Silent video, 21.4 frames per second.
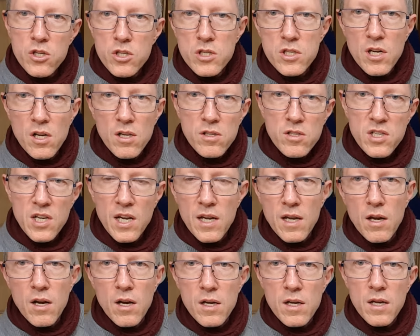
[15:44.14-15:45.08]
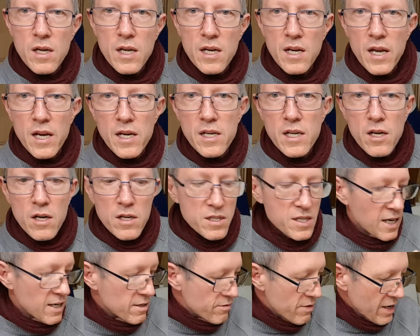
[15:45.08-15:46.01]
tilting in any
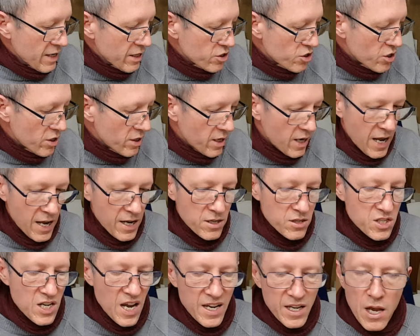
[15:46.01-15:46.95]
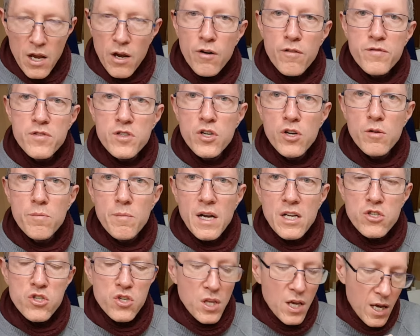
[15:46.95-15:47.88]
direction and taking off too
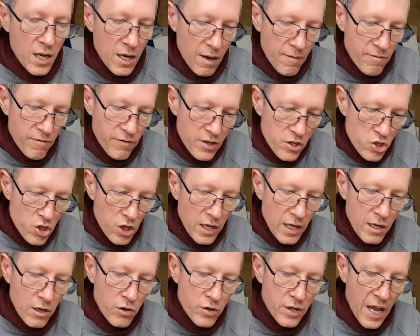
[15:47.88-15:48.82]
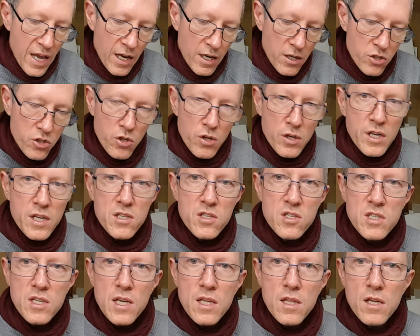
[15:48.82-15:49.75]
much there, and I'm visually looking at, you can
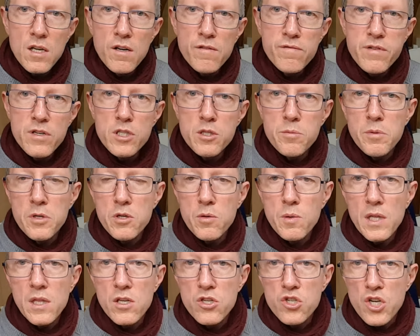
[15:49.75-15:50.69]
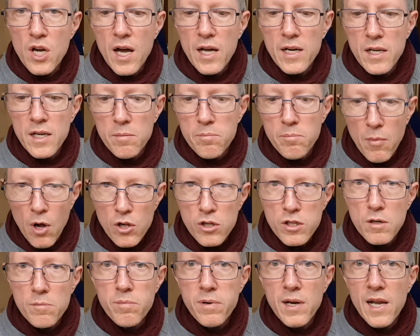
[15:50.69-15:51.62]
see the difference between the shiny
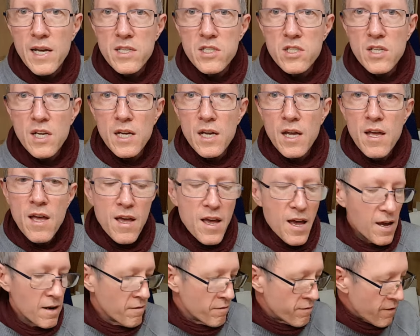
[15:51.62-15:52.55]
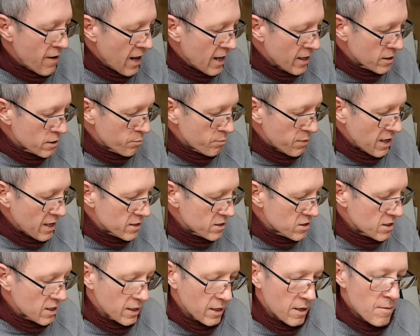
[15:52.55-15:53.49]
molded plastic and filed
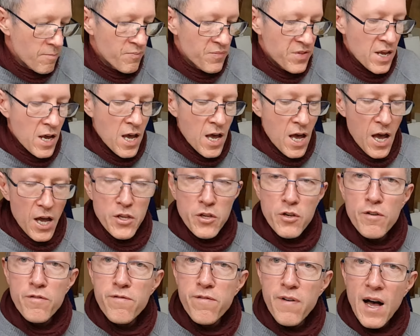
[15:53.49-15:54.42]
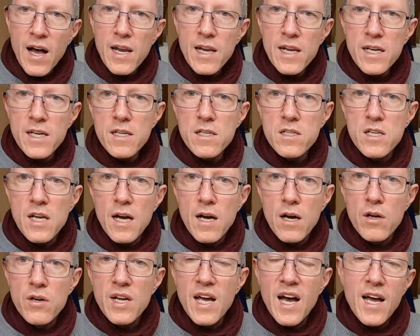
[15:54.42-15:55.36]
plastic, and you're filing it
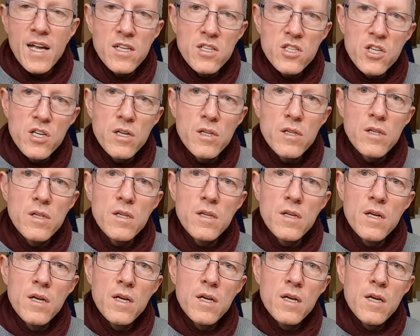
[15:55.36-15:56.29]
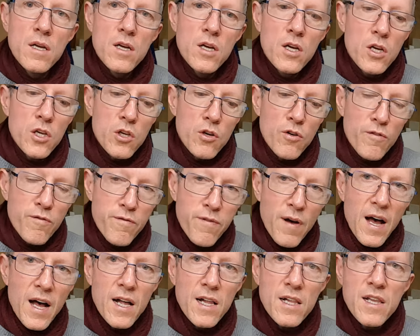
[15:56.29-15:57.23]
down until your
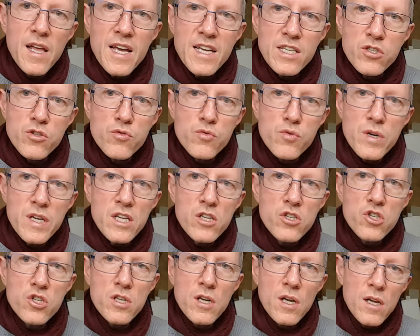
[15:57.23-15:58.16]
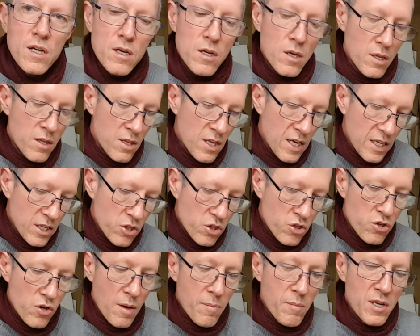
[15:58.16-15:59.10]
file has reached the
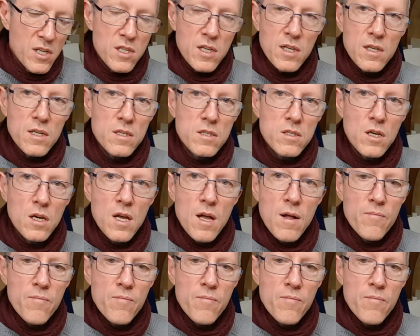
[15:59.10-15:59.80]
extremities.